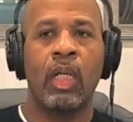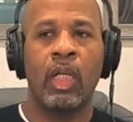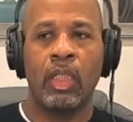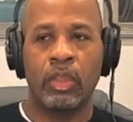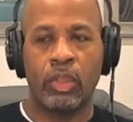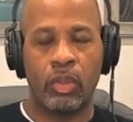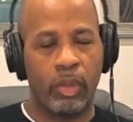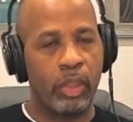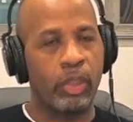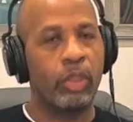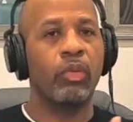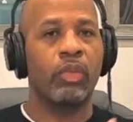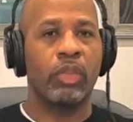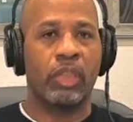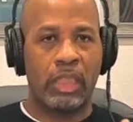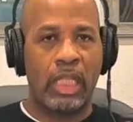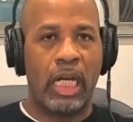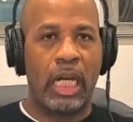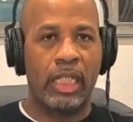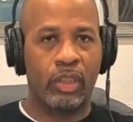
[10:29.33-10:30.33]
so that you can
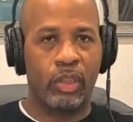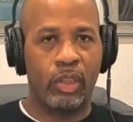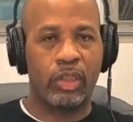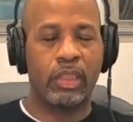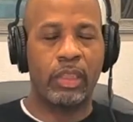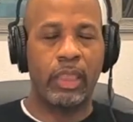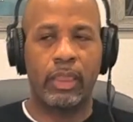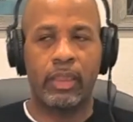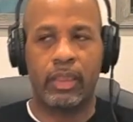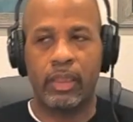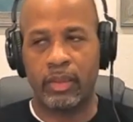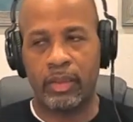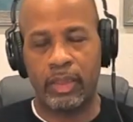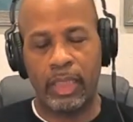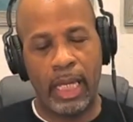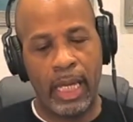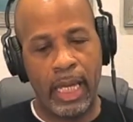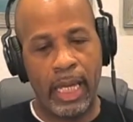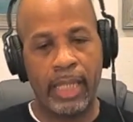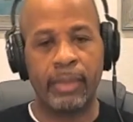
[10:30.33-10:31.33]
start your sentence.
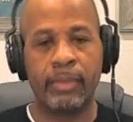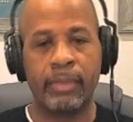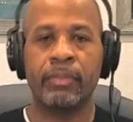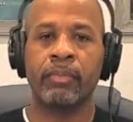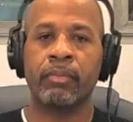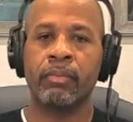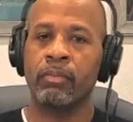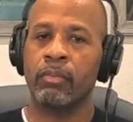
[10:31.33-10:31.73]
And